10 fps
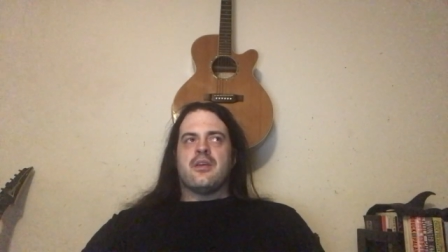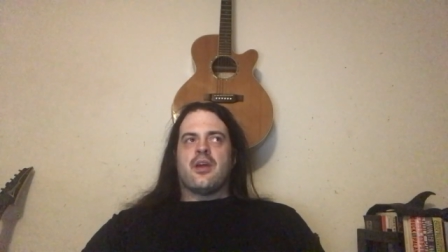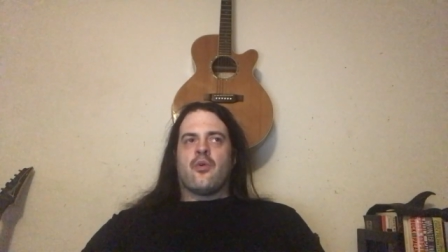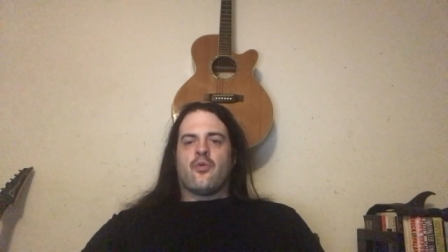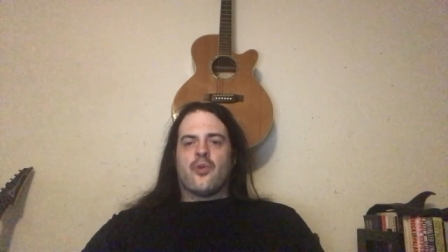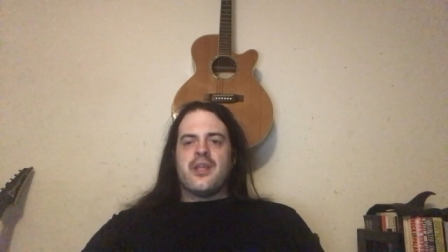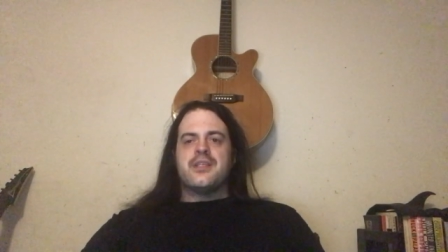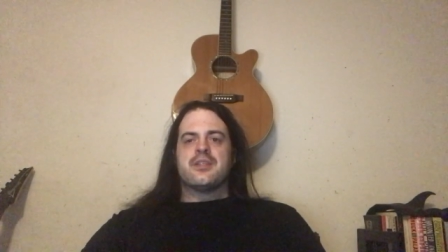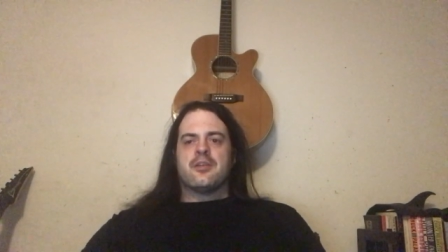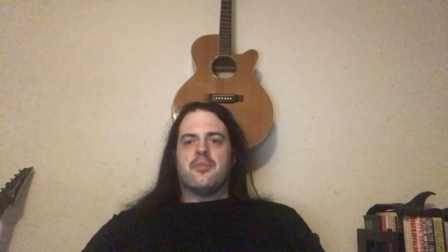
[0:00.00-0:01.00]
a
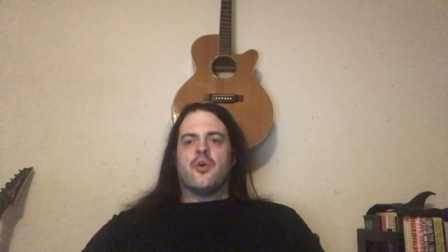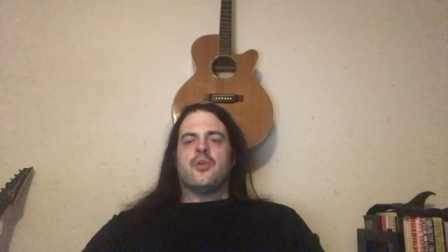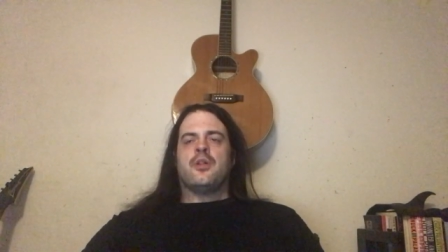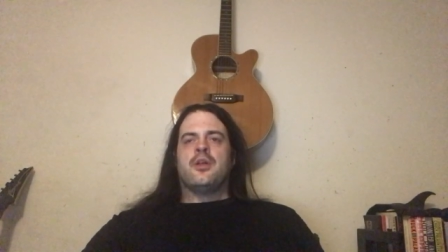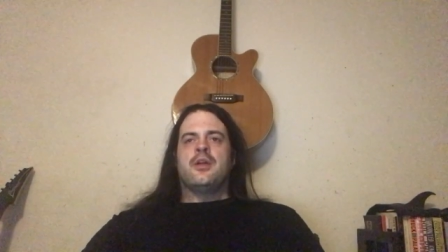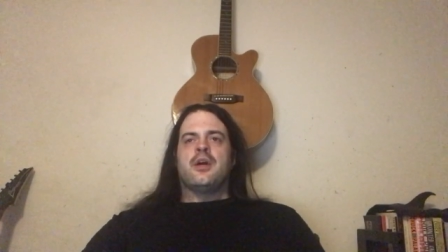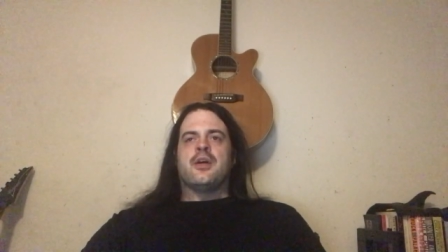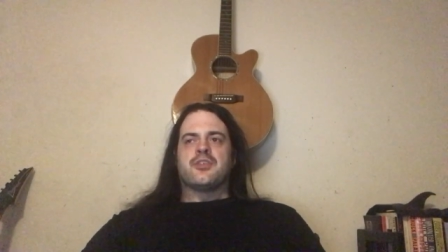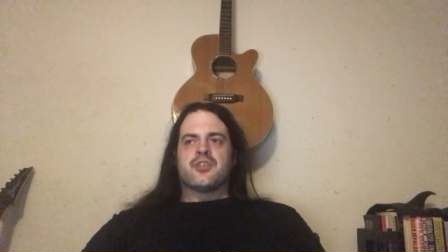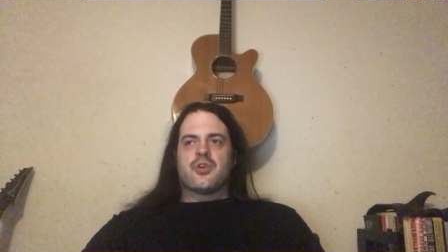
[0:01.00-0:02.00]
reasonable
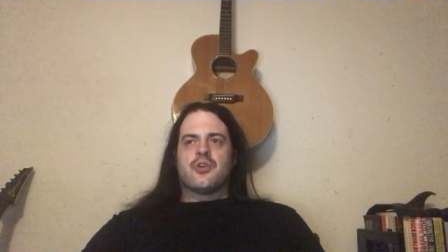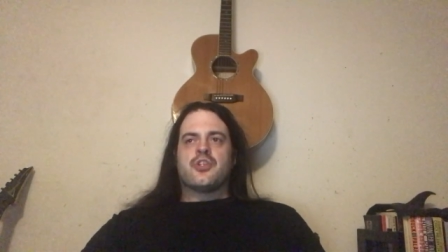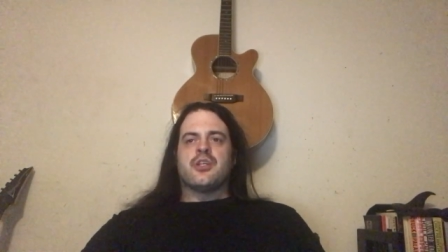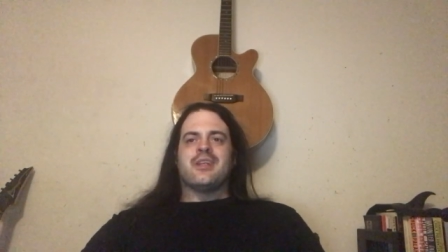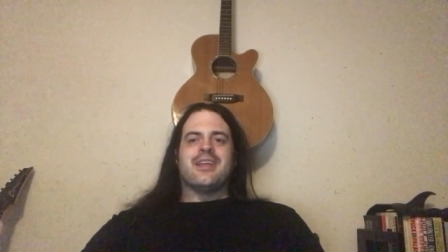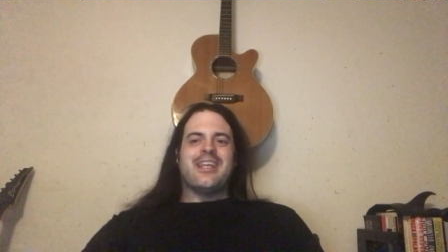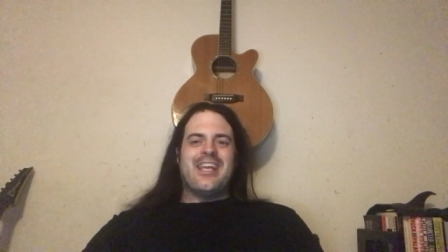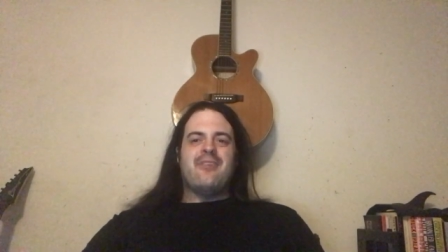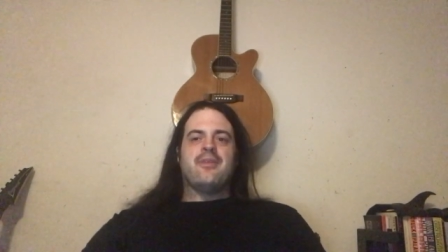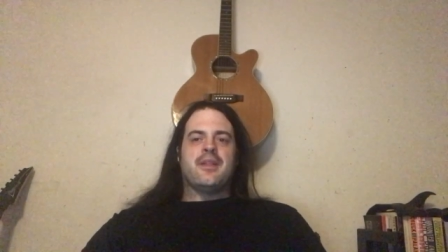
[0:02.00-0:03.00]
assertion,
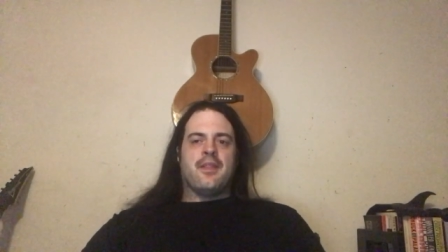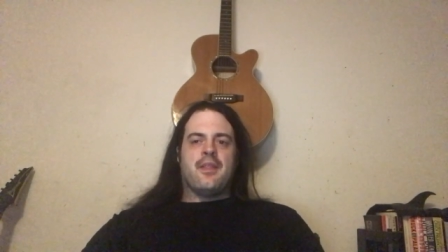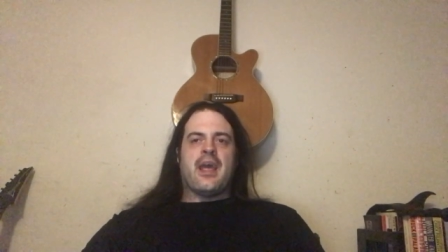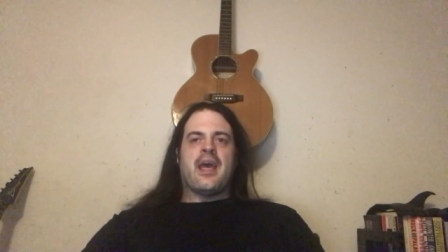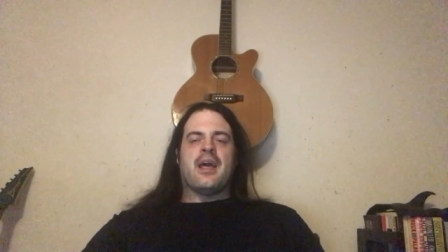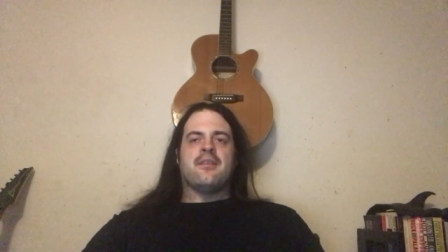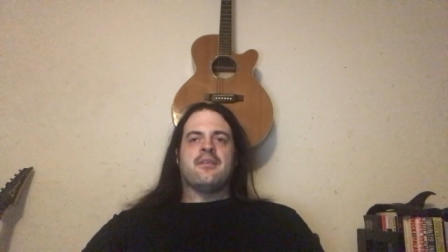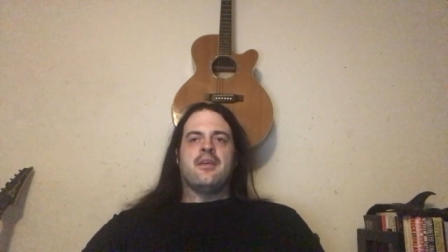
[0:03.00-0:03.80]
given that